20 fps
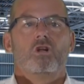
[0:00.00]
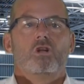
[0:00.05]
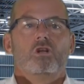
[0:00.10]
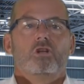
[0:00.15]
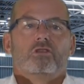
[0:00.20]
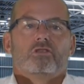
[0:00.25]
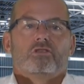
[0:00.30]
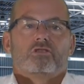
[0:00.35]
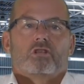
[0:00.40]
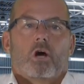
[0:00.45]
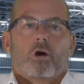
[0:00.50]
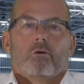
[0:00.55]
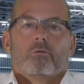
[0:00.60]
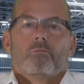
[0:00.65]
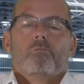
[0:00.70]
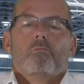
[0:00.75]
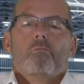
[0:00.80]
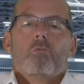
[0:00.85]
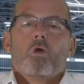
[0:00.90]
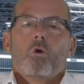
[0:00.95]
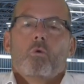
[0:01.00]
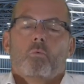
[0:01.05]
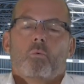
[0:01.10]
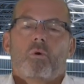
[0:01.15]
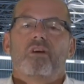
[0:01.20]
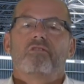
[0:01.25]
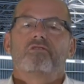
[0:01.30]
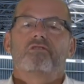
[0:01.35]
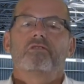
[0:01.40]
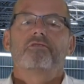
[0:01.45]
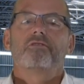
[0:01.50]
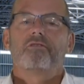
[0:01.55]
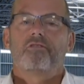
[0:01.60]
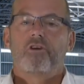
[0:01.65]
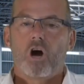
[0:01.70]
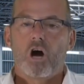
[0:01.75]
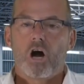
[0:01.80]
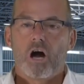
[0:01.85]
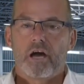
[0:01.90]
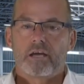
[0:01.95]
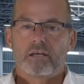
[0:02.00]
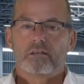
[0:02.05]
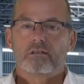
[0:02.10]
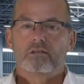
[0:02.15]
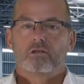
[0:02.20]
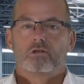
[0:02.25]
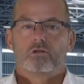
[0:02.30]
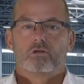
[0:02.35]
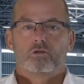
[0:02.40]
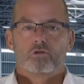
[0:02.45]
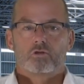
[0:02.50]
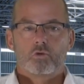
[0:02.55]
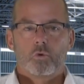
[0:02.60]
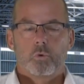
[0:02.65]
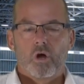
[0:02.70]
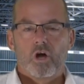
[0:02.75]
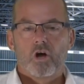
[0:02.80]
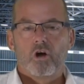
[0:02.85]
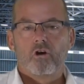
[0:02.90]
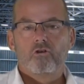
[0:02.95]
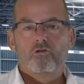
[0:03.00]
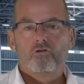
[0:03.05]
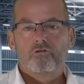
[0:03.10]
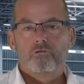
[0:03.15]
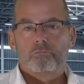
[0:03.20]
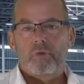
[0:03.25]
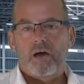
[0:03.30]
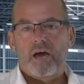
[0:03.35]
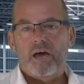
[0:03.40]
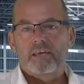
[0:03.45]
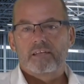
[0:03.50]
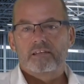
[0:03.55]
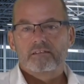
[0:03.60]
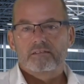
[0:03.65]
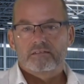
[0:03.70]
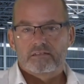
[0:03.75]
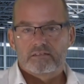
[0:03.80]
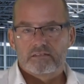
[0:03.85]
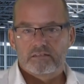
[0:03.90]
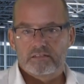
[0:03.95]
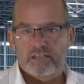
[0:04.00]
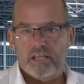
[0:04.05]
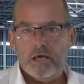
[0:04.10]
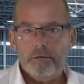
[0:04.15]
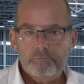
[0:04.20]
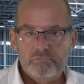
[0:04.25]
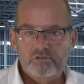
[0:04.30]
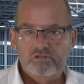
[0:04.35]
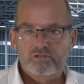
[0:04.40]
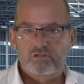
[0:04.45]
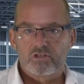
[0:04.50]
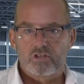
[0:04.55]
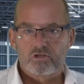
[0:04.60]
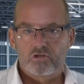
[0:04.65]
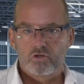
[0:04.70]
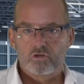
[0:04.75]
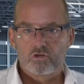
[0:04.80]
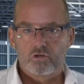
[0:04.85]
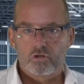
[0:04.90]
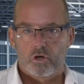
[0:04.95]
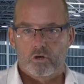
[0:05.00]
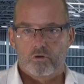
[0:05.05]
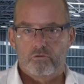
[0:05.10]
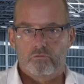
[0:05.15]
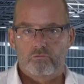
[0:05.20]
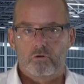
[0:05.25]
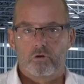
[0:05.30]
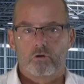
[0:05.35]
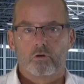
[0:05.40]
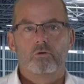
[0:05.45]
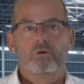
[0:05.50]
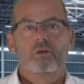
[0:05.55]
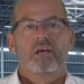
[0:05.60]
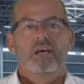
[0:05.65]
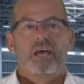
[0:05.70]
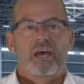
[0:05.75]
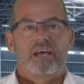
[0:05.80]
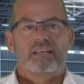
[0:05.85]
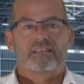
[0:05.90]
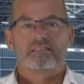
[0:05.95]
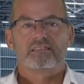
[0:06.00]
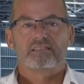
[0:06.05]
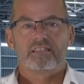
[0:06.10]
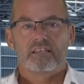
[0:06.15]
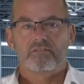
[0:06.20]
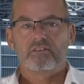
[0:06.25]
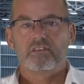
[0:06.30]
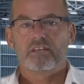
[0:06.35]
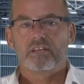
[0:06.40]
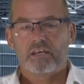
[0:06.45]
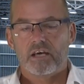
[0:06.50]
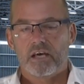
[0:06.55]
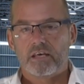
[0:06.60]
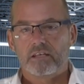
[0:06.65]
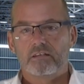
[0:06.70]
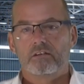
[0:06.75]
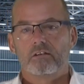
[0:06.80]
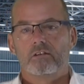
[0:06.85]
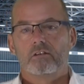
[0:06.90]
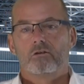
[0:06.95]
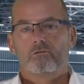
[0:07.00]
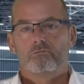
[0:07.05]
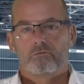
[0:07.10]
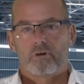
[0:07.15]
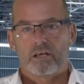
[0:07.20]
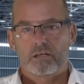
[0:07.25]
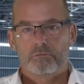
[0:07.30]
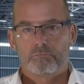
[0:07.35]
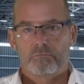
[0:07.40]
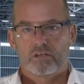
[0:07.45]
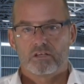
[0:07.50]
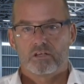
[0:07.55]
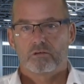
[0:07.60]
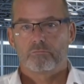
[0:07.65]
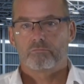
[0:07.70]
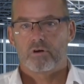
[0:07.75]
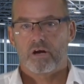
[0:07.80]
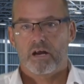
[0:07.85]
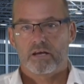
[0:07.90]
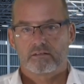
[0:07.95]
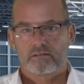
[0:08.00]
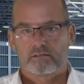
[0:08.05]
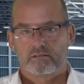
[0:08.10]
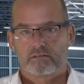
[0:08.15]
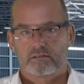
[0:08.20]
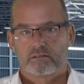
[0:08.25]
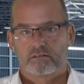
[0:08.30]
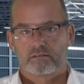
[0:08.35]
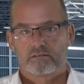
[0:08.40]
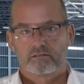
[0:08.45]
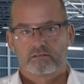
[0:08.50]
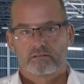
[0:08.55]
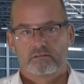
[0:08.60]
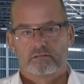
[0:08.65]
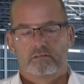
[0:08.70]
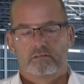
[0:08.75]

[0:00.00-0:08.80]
So we've defined 12 main steps that you can go through and 78 recommended practices.